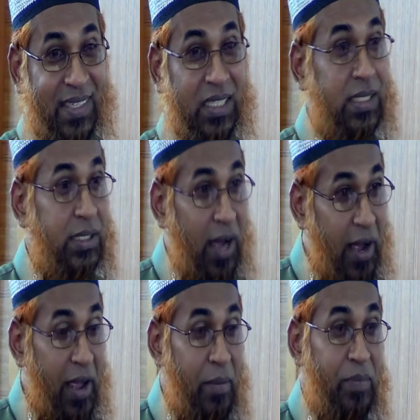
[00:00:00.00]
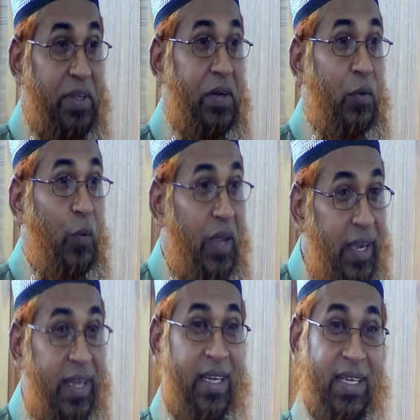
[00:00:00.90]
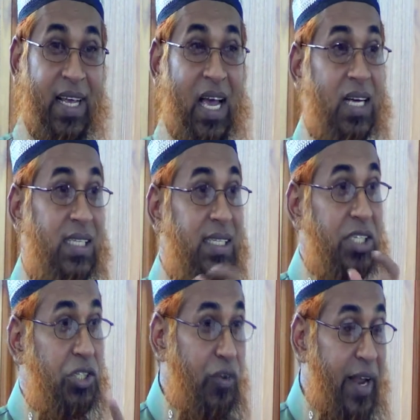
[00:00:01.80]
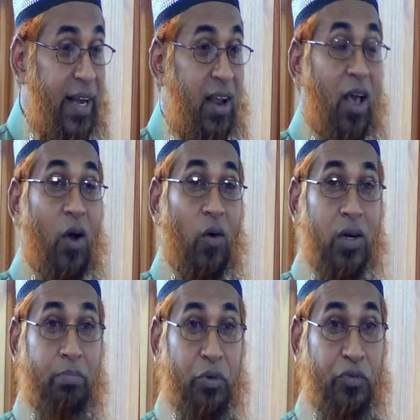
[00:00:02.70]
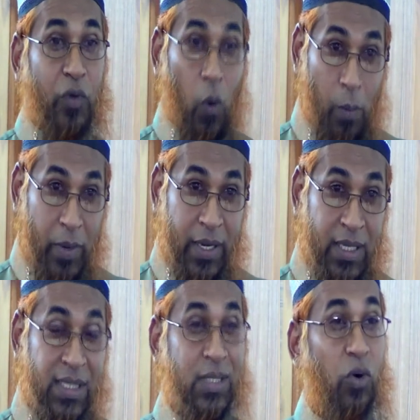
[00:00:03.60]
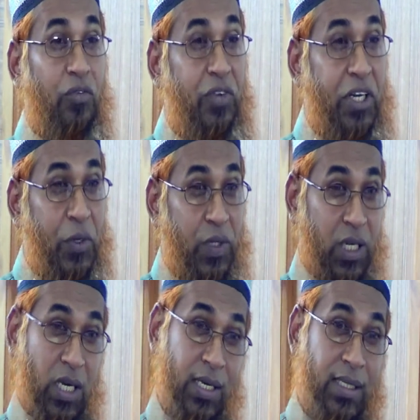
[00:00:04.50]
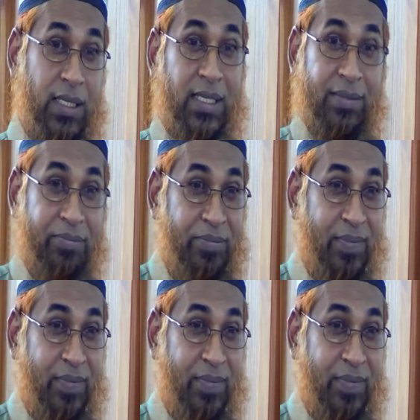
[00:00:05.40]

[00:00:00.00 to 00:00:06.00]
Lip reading: It's time to concentrate on performance of duties.